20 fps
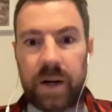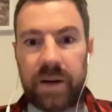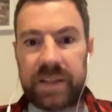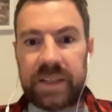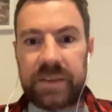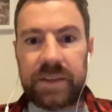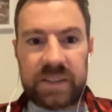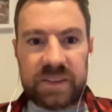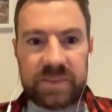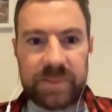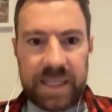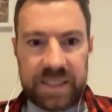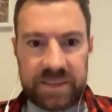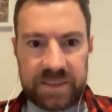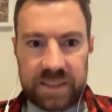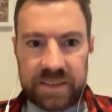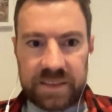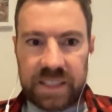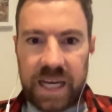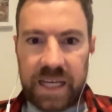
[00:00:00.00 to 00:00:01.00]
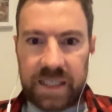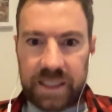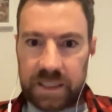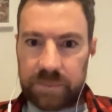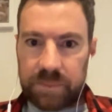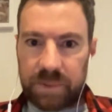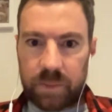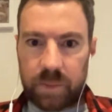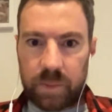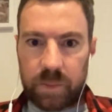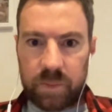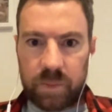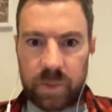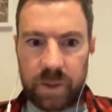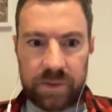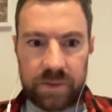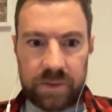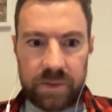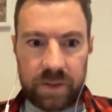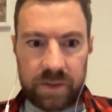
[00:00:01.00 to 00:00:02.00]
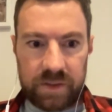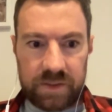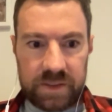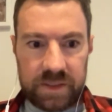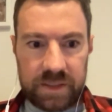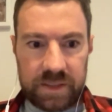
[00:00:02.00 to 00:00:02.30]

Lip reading: reckon they'll smash their target, but whether or not that's